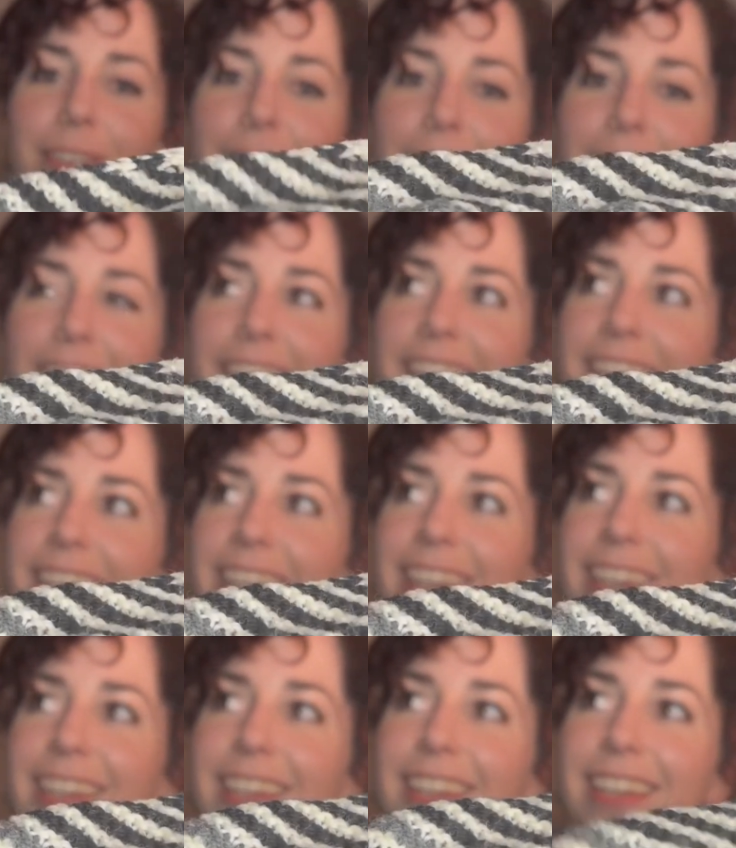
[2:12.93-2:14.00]
it right
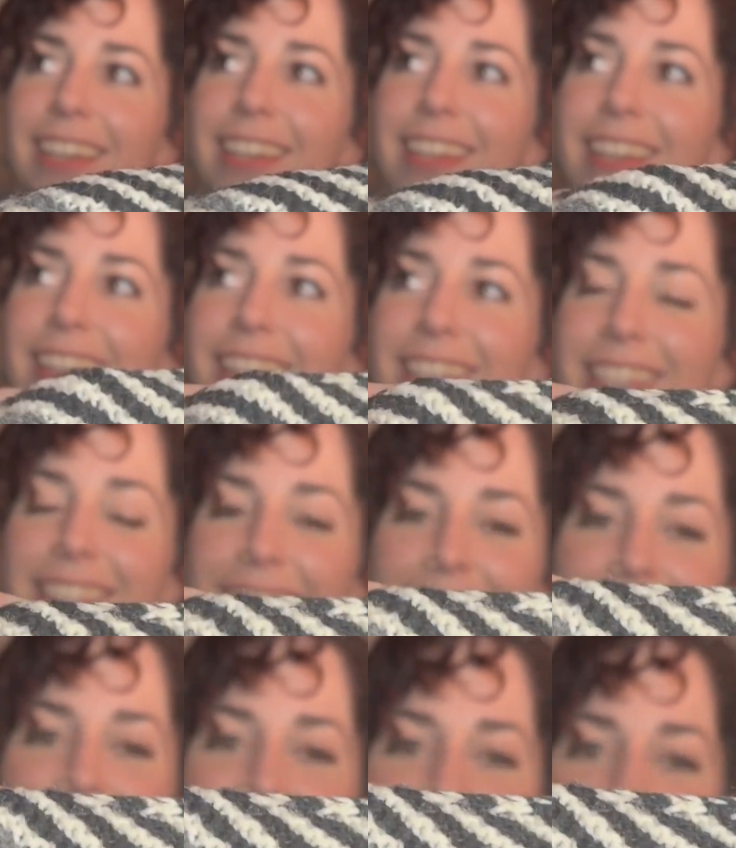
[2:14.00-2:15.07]
here.
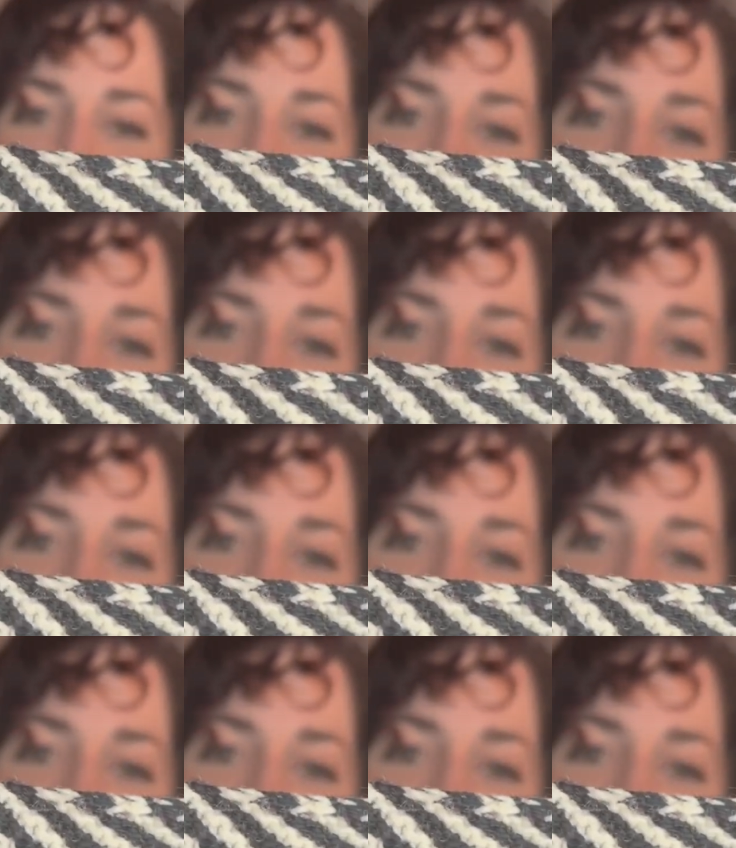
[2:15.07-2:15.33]
So